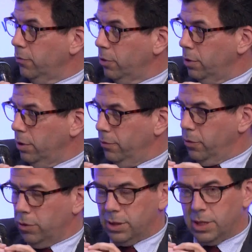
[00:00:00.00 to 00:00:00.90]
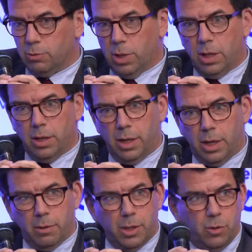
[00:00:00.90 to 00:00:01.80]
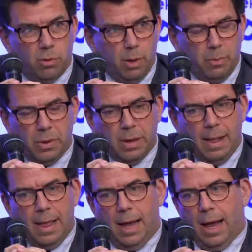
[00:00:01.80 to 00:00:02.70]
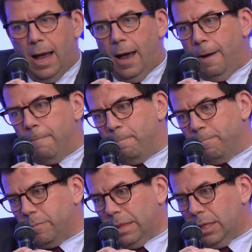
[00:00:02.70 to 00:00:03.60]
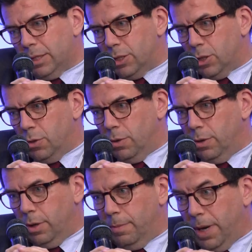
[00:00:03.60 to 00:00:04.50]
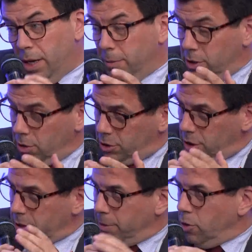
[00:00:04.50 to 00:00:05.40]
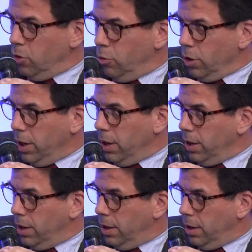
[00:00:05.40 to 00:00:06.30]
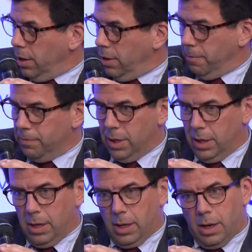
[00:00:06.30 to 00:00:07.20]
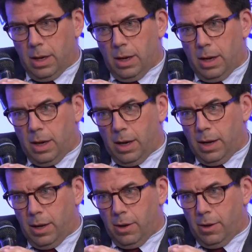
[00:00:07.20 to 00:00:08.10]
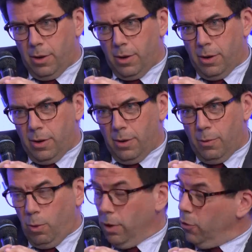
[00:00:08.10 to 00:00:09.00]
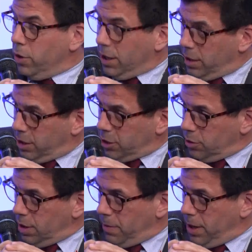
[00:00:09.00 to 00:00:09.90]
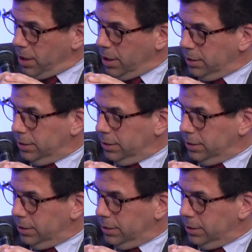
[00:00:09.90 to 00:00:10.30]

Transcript: for, for us as well uh, here in Europe. Um, so my name is uh, Charles-Emmanuel de Beauregard. Um, I uh, work for Qatar National Bank.